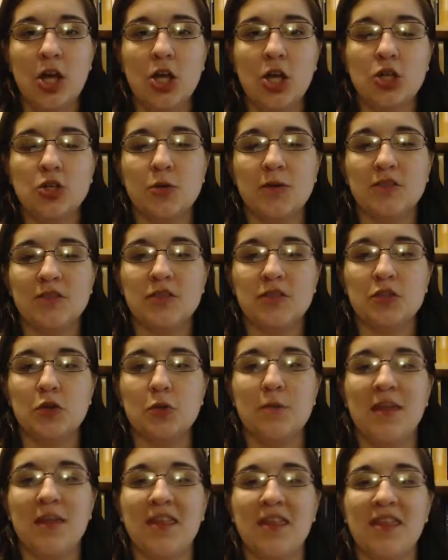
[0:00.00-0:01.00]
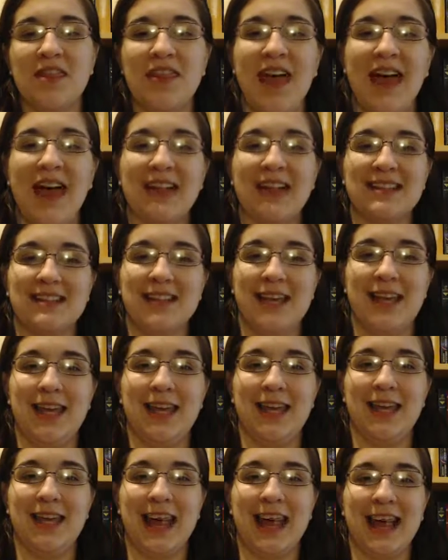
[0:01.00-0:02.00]
to assume that that's
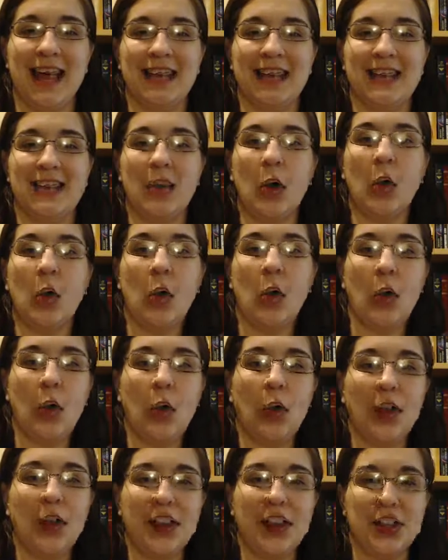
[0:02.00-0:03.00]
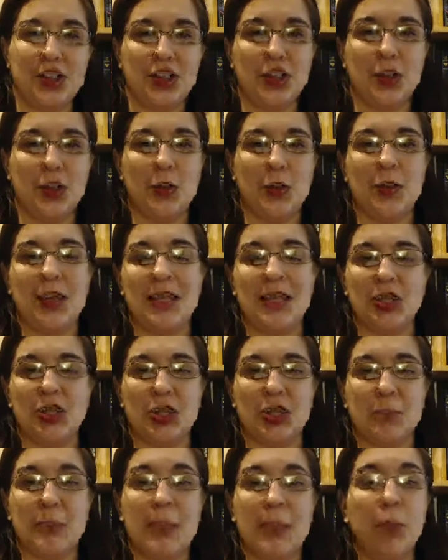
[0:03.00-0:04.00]
it, that that's the whole issue, is
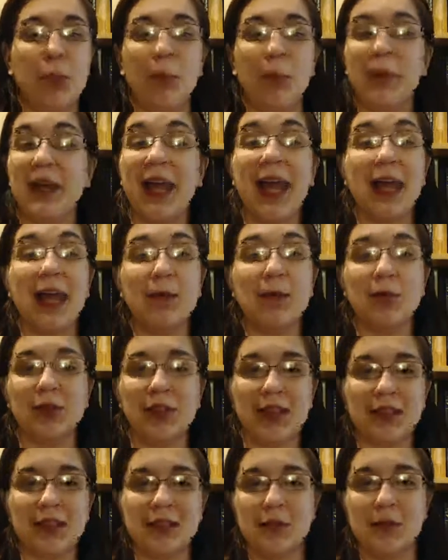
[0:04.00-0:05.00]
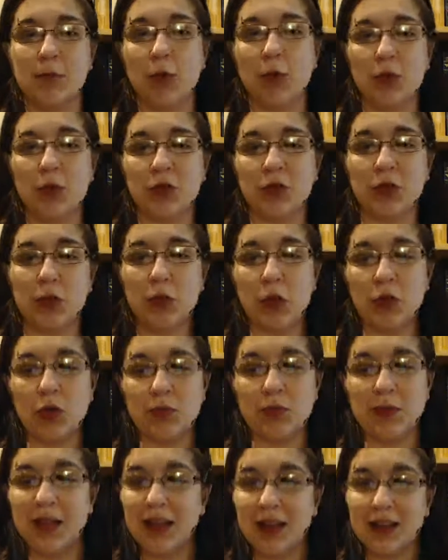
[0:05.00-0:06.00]
just people being able to get to the polls or the polls
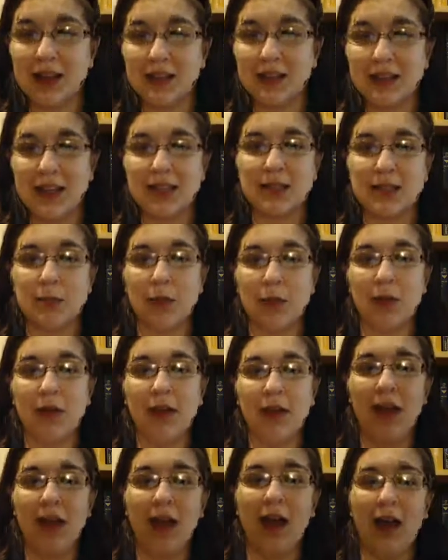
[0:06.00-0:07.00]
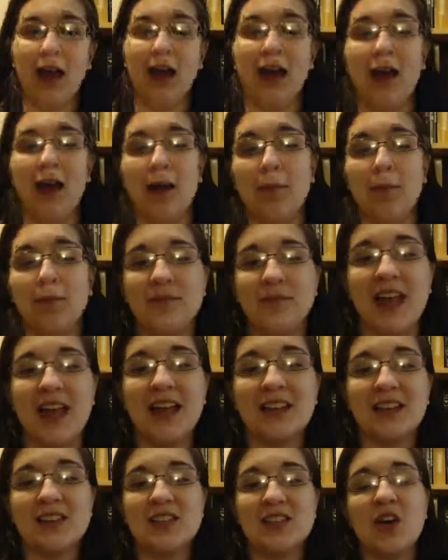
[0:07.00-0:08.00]
being accessible.
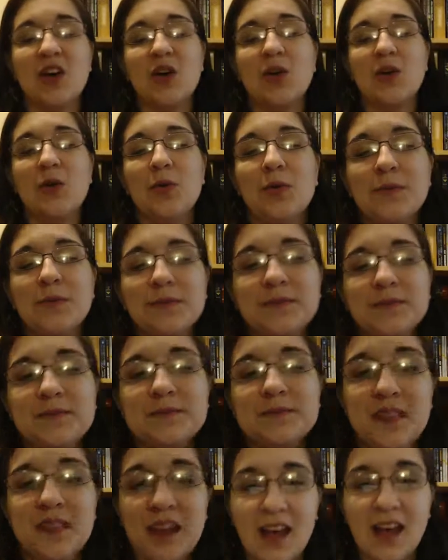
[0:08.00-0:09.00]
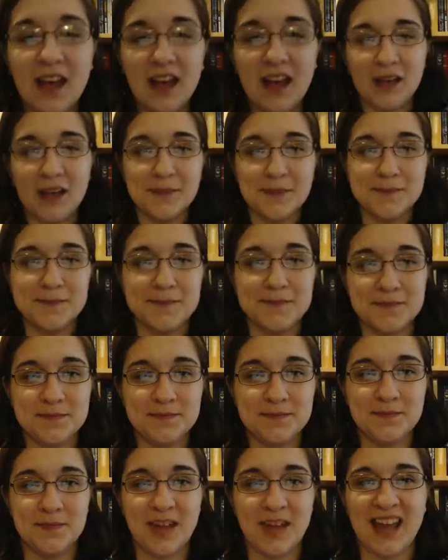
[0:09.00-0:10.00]
And so
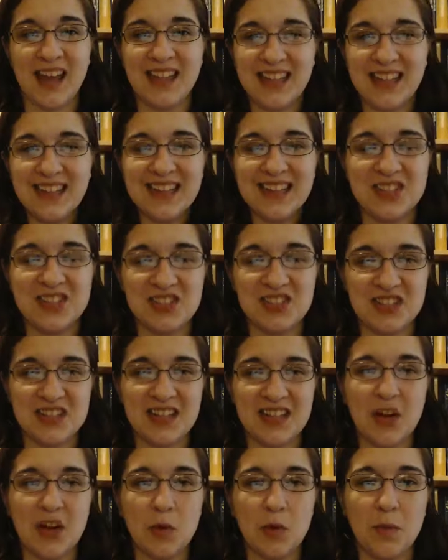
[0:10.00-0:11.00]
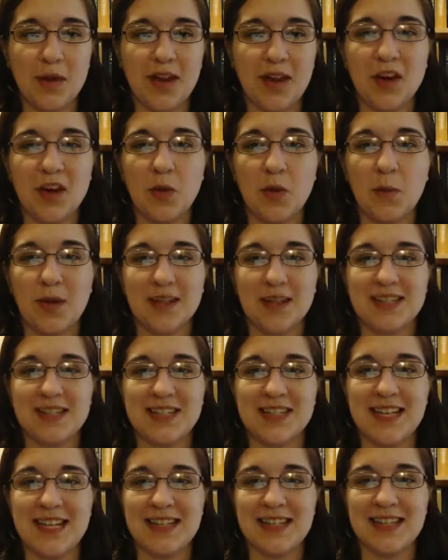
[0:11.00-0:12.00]
I think that's just, I don't want us to
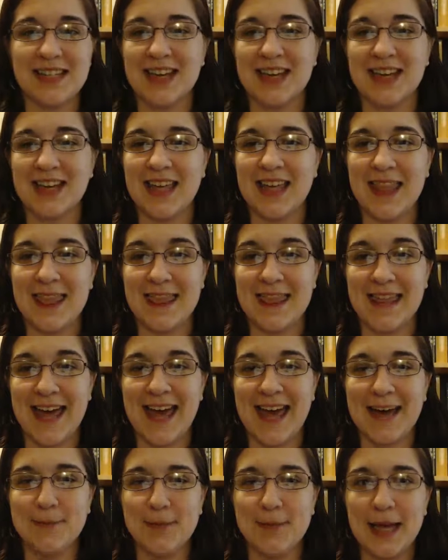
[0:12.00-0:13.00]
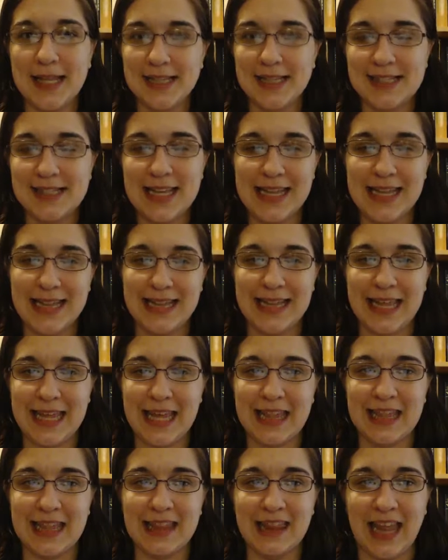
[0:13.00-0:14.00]
get stuck in that mindset and
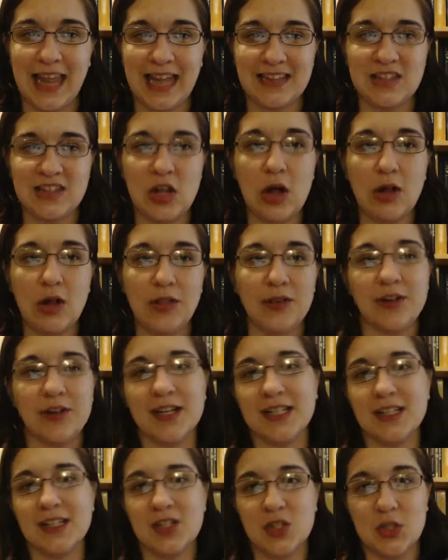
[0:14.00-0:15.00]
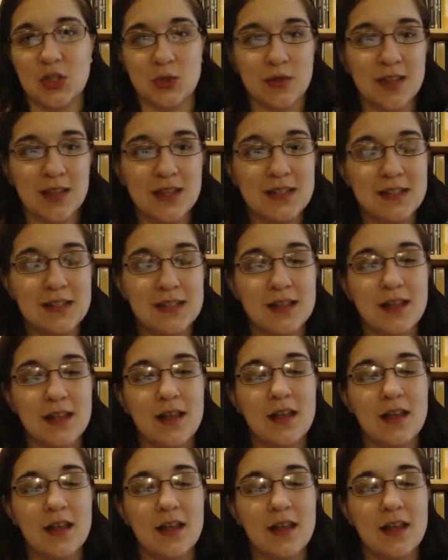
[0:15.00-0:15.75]
think that that's all there is to this.